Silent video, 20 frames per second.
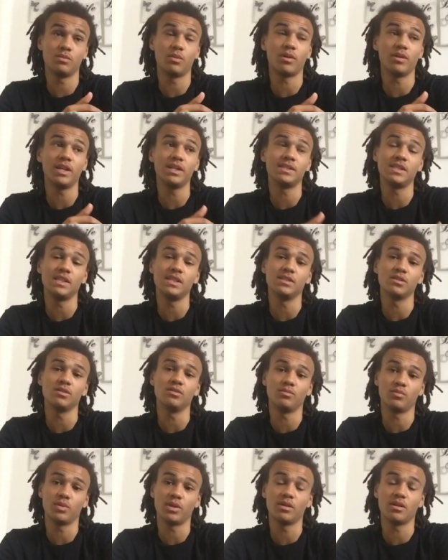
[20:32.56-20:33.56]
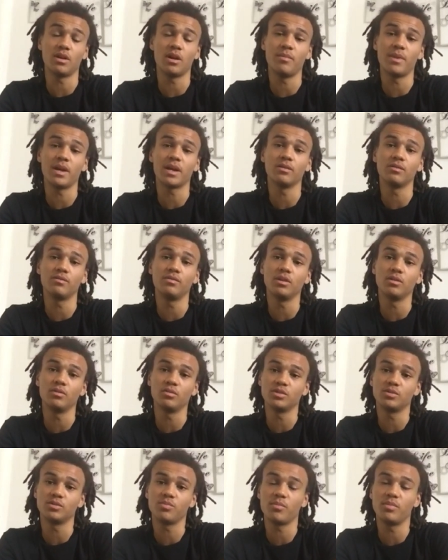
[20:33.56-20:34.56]
this season at Macclesfield
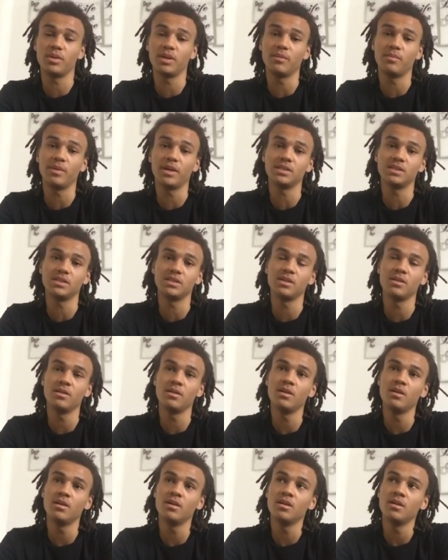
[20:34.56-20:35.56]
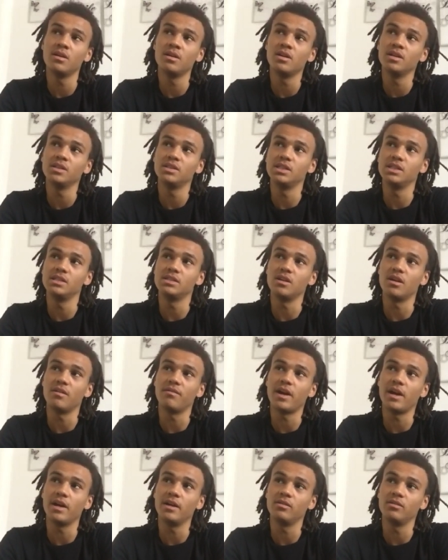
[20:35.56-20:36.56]
was probably the best season I've
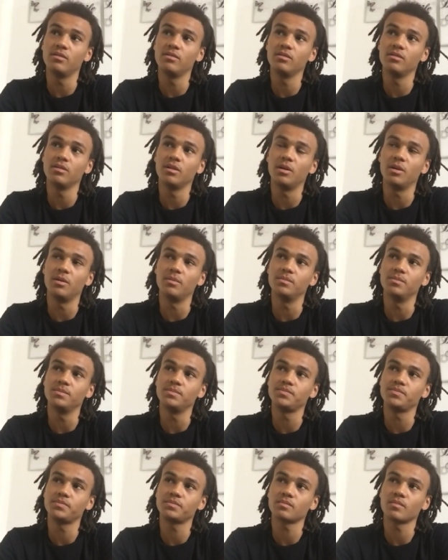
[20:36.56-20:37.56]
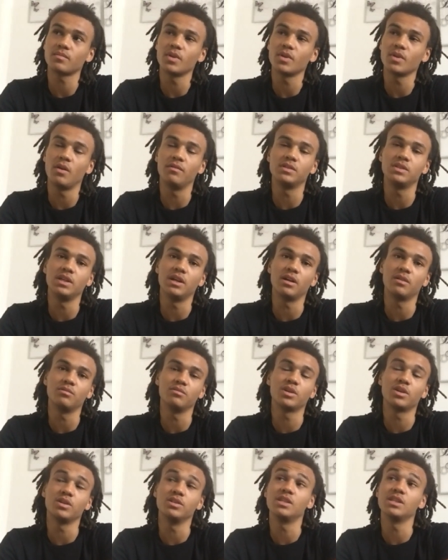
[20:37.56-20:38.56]
had. Obviously, I've
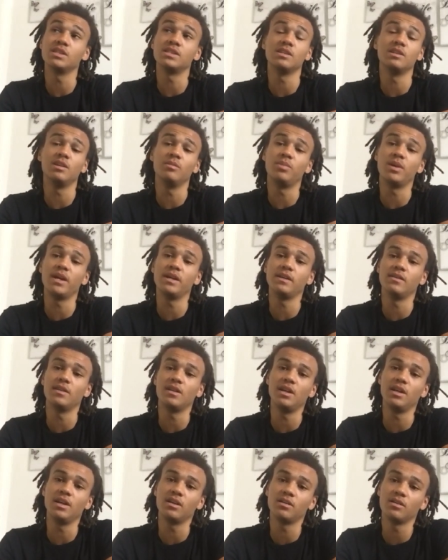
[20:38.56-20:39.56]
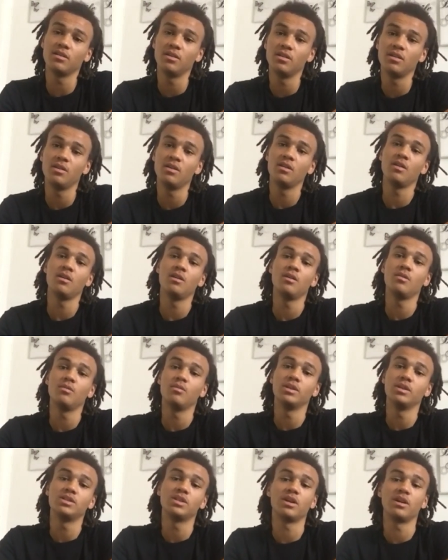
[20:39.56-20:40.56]
consistently played in the league,
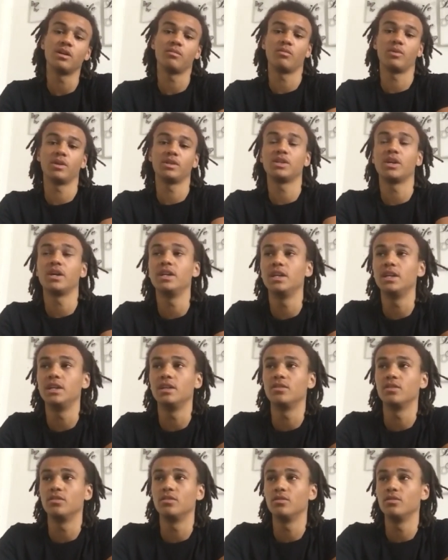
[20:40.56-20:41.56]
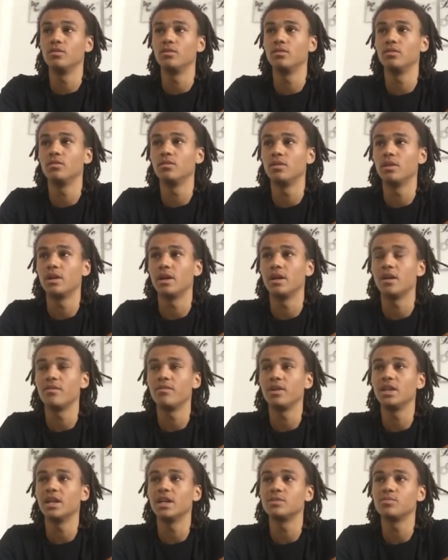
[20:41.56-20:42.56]
which I needed to do. And I
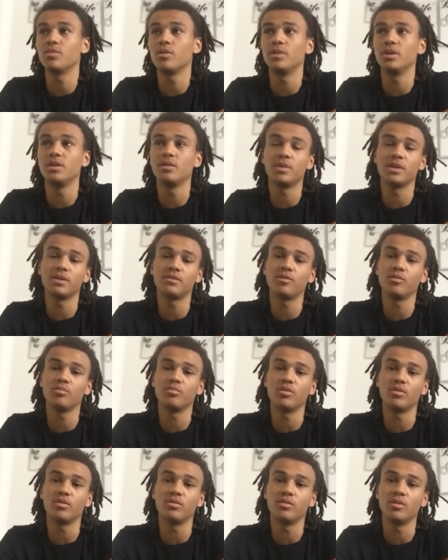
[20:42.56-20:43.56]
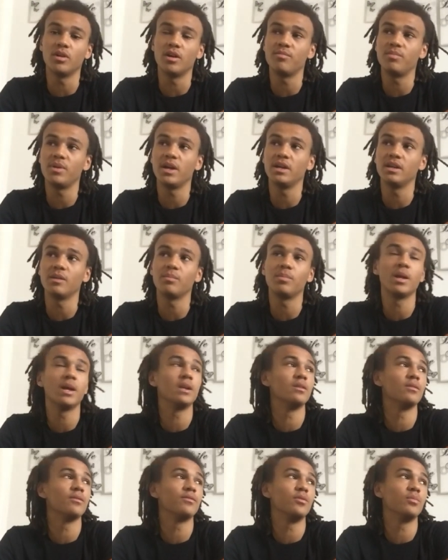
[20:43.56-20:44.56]
think that's probably the best football I've played. I played
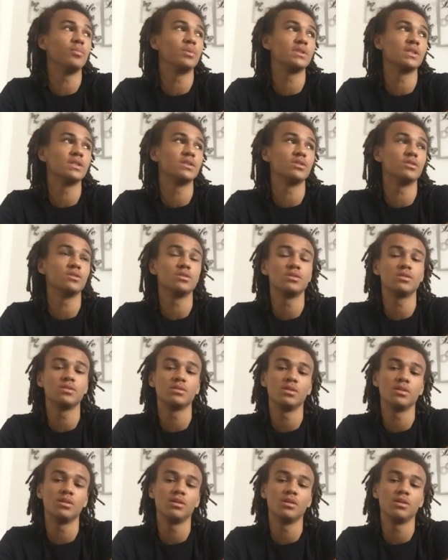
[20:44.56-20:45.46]
in a few positions,